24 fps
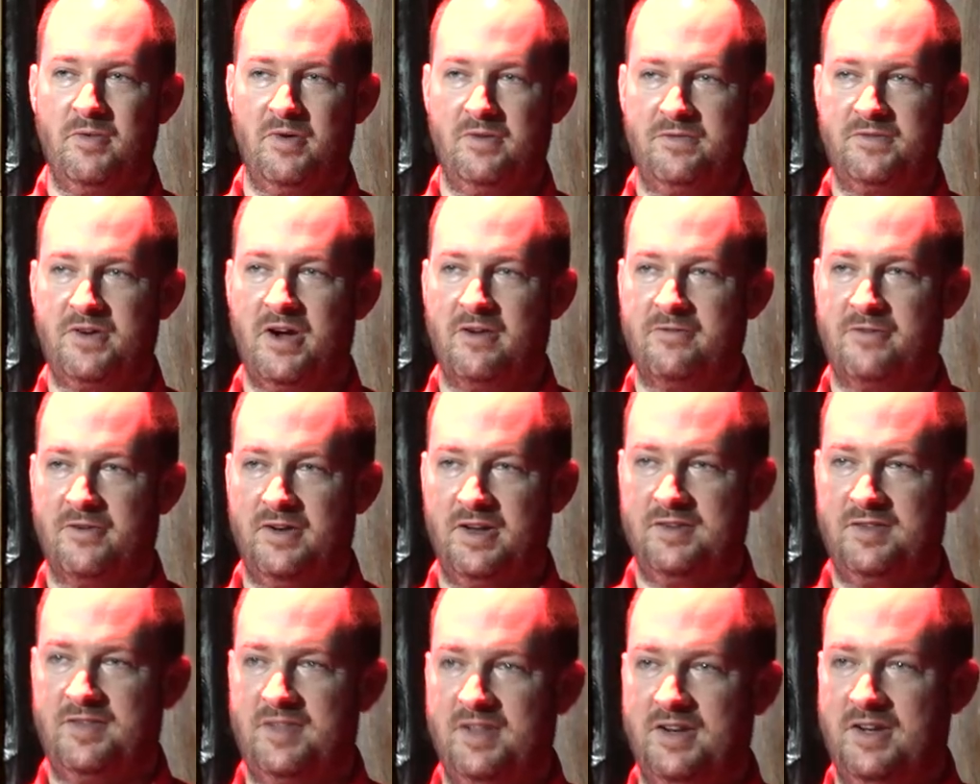of
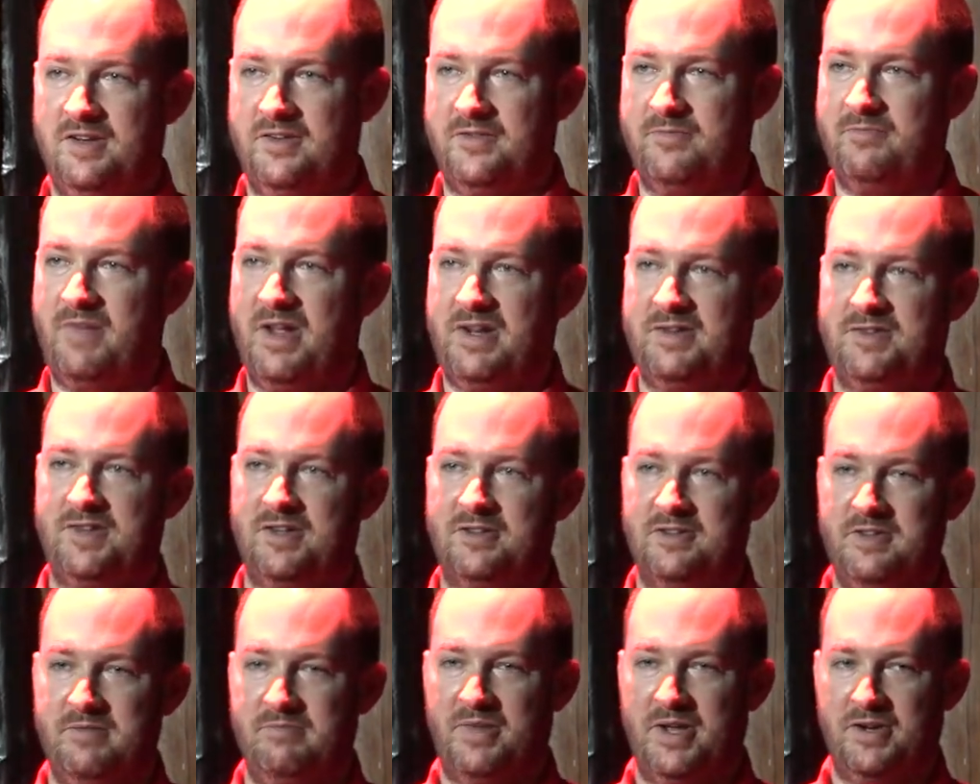governance that has
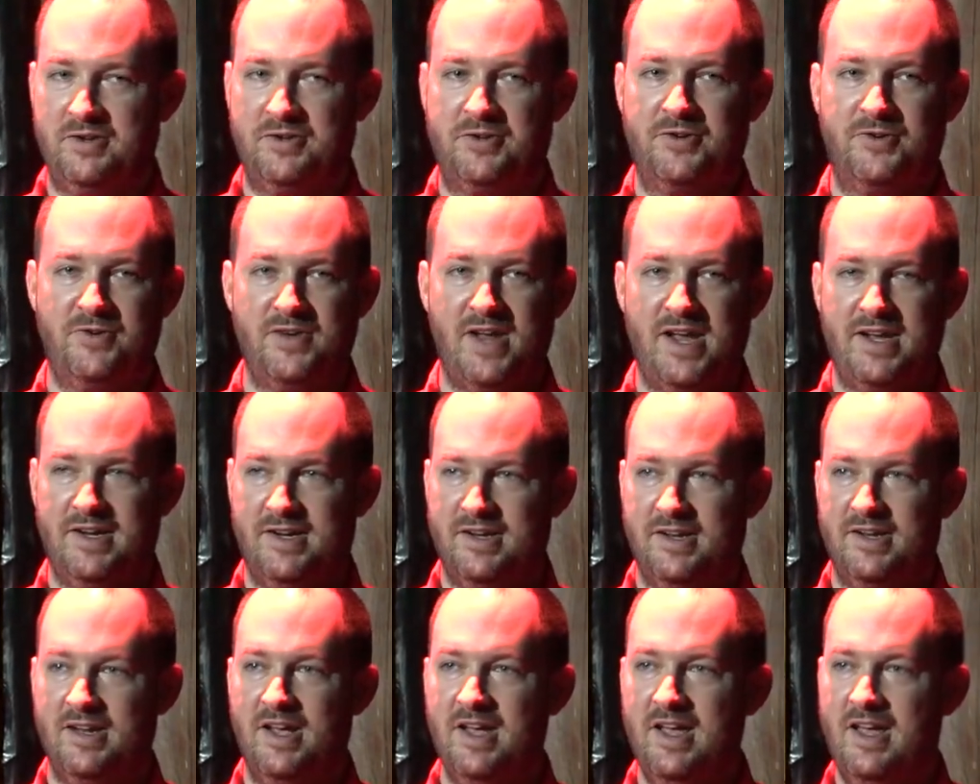basically been
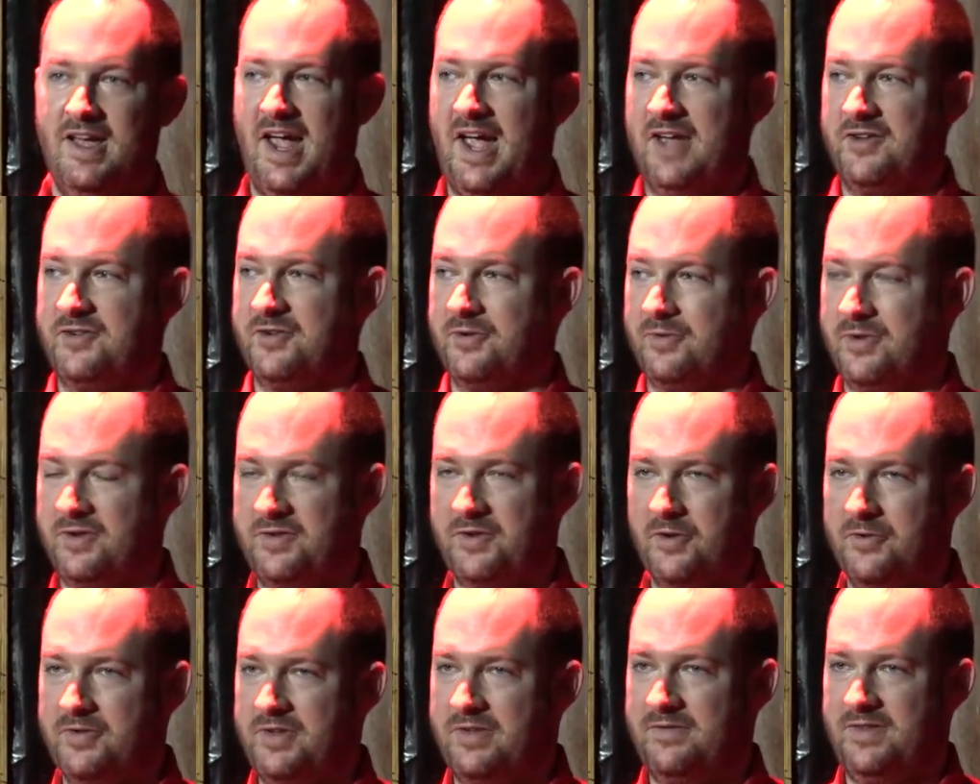created as a
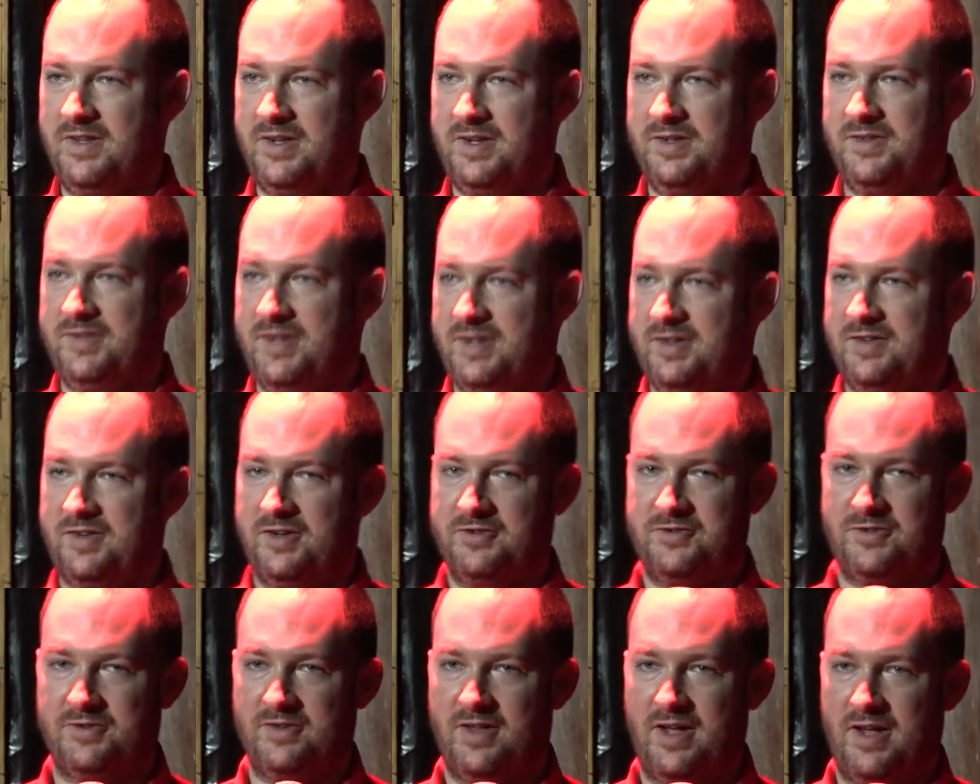result of these
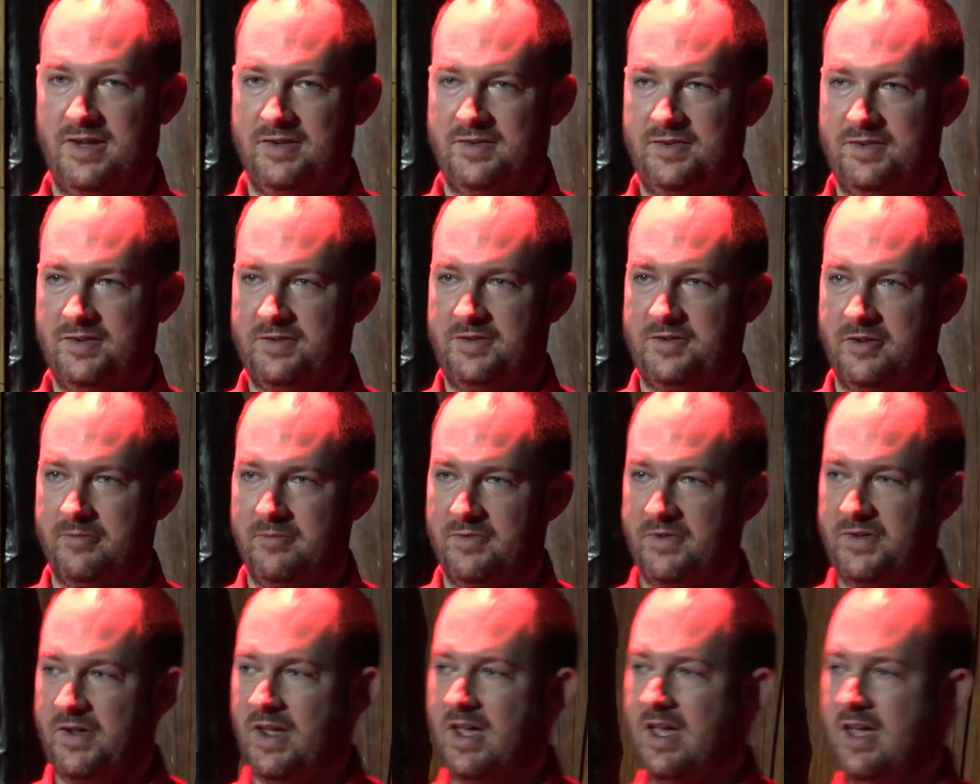decentralized
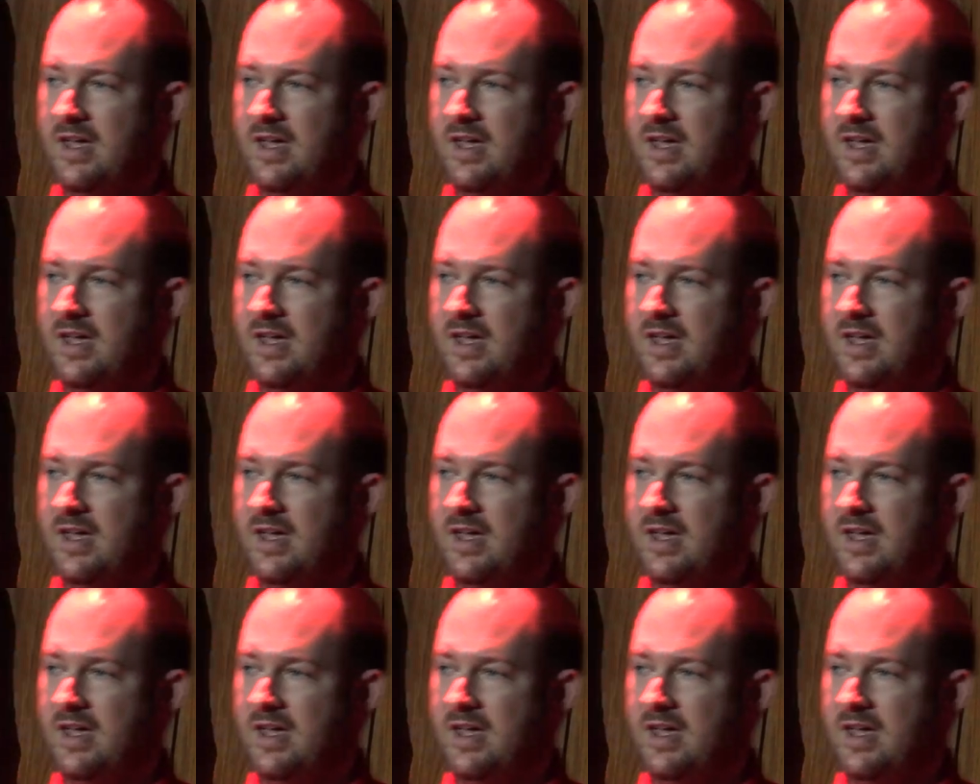systems.